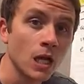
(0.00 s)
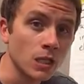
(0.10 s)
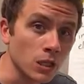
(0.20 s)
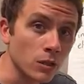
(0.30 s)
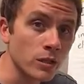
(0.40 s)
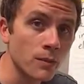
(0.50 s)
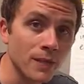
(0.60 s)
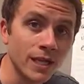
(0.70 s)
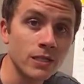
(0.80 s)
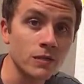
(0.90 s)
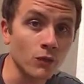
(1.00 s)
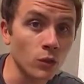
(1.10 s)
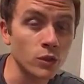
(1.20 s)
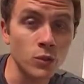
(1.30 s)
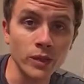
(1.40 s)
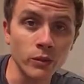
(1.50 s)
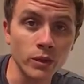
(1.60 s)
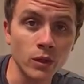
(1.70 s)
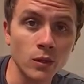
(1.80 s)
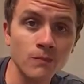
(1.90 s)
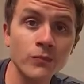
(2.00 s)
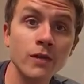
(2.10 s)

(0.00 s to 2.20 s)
learn the meanings of words we don't know